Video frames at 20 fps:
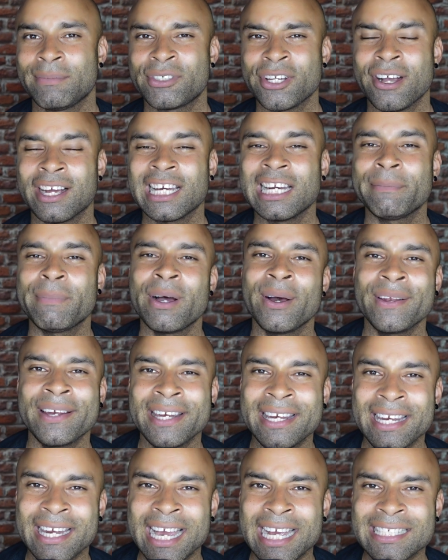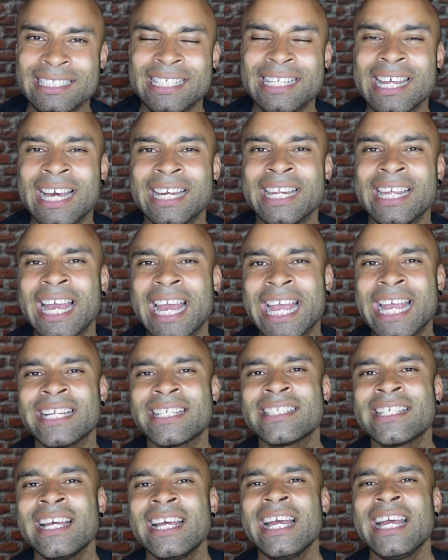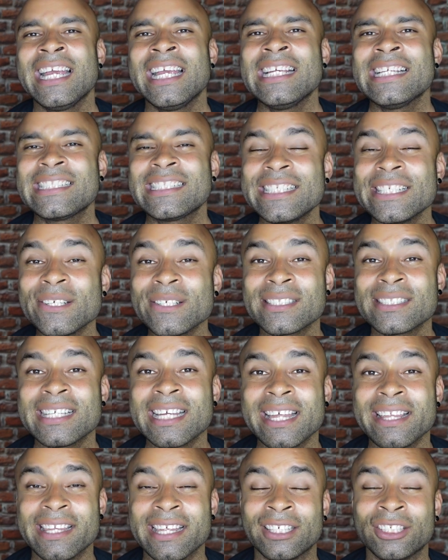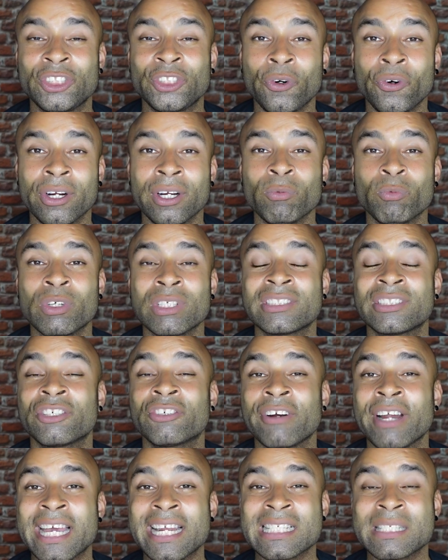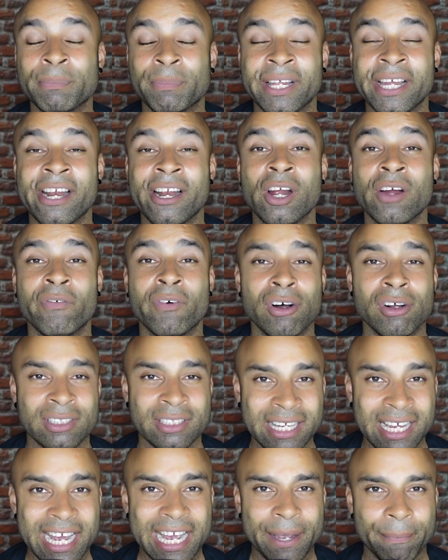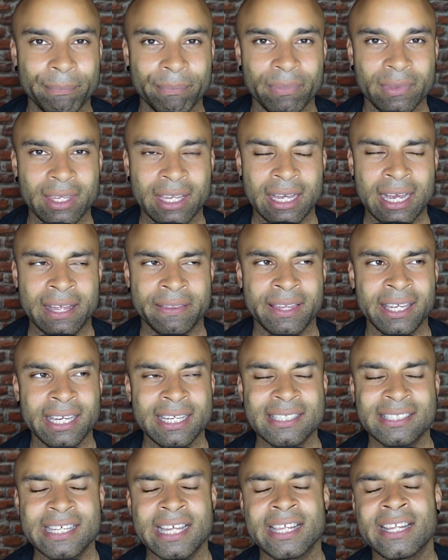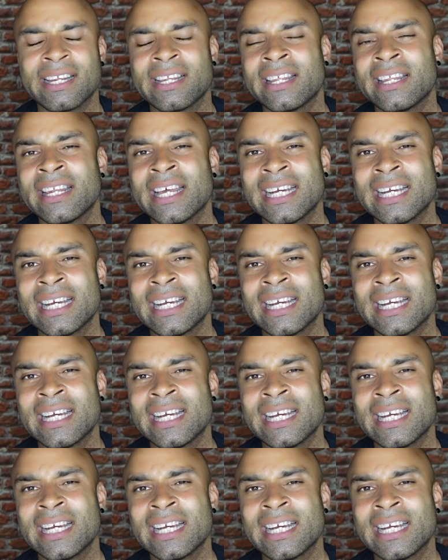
I'm talking about 1998, he still said that Jordan was the greatest player of all time. I think he said it in the